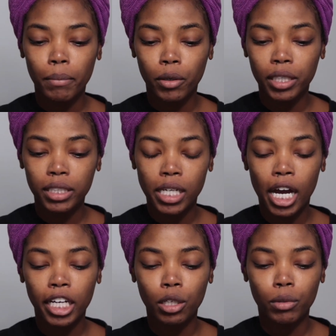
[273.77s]
milky
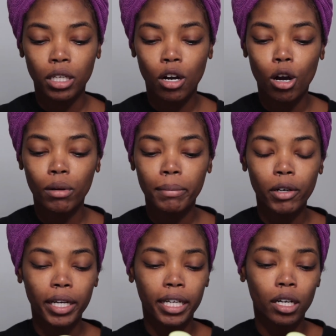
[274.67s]
tonic with jojoba
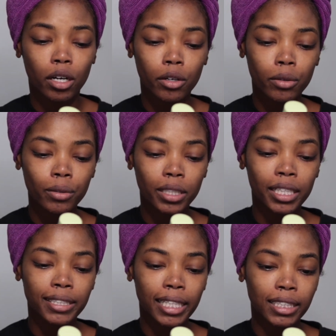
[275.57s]
milk and oat.
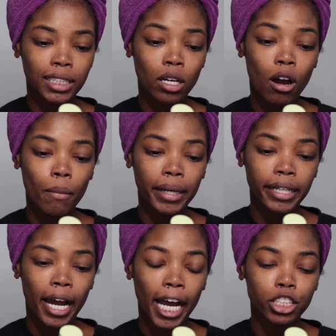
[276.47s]
It says it's calming
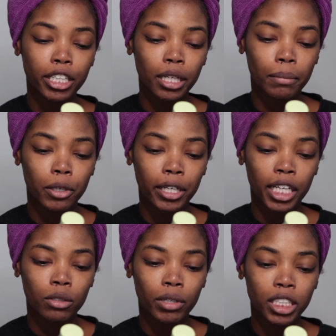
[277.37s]
and hydrating milk
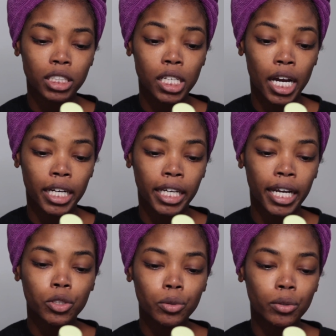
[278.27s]
enriched tonic
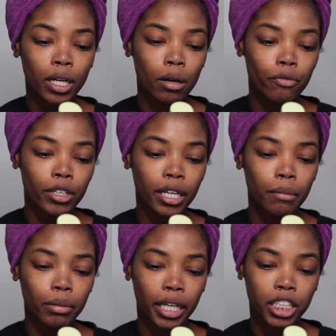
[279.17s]
to comfort
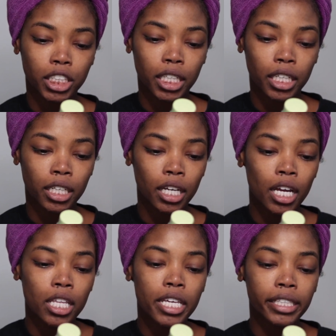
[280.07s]
complexion.
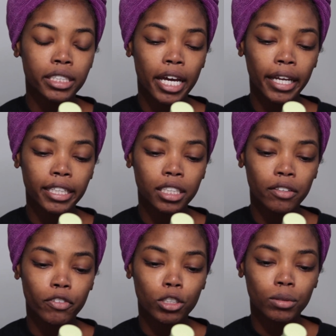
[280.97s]
This tonic is
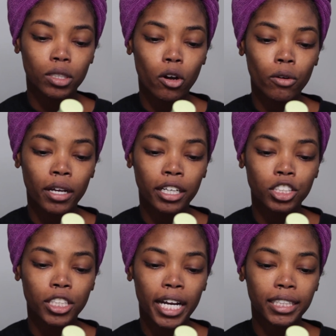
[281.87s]
infused with oat
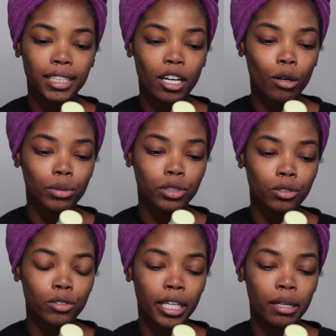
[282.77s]
extract to help
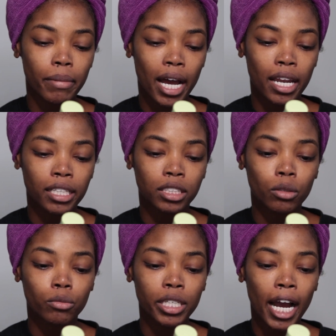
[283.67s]
soothe and balance,
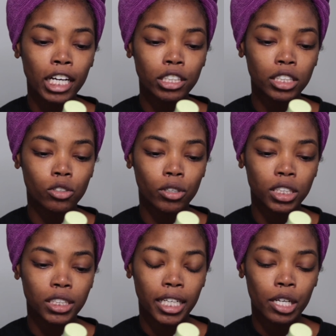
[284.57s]
rehydrates,
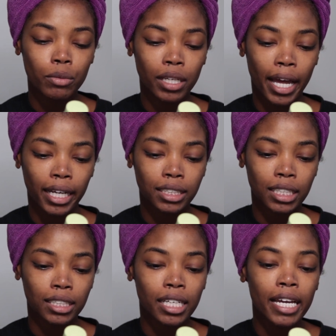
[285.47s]
nourishes, and
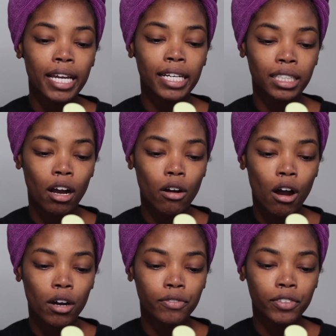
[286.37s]
relaxes. It is
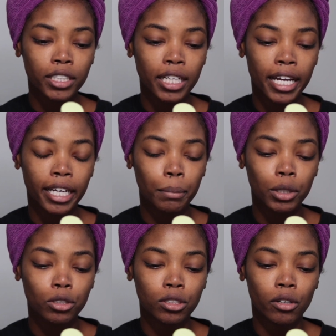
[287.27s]
alcohol free and can be
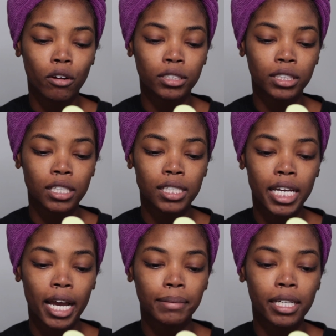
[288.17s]
used on all skin
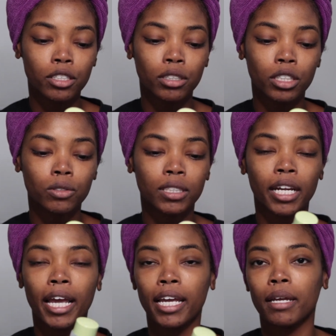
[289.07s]
types, and you can use it
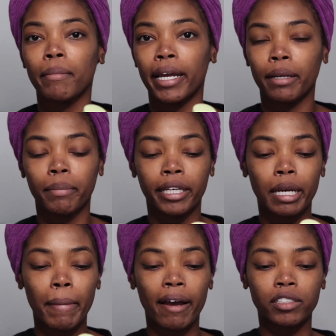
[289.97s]
AM and
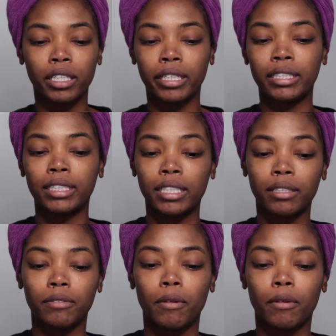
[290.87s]
PM after cleansing.